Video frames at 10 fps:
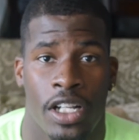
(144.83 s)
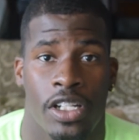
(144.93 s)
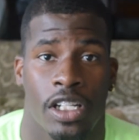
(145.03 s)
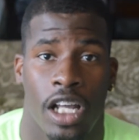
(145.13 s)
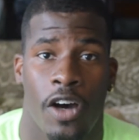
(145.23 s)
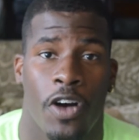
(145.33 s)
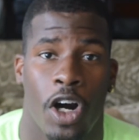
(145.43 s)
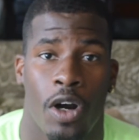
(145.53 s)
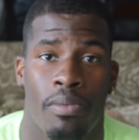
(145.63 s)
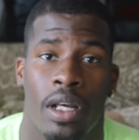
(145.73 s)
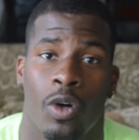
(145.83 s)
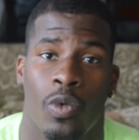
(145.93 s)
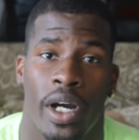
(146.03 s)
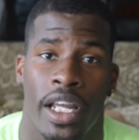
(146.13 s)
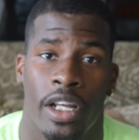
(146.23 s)
to love her in a
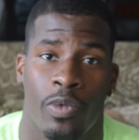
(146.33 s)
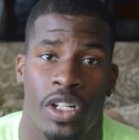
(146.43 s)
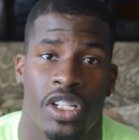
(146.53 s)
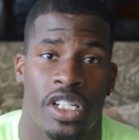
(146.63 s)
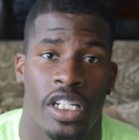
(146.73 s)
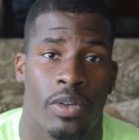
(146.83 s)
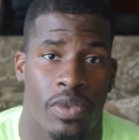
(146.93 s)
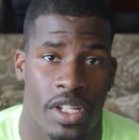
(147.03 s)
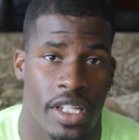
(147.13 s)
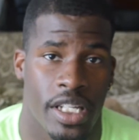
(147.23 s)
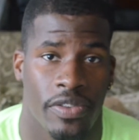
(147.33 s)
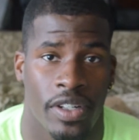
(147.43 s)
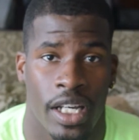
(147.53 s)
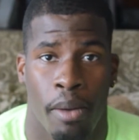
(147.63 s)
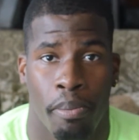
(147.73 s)
way in which she can receive
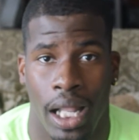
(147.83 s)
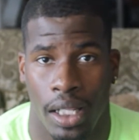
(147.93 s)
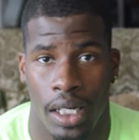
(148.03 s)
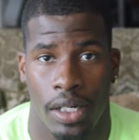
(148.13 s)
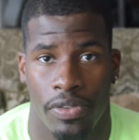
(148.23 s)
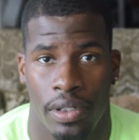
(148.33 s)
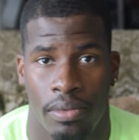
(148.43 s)
my love.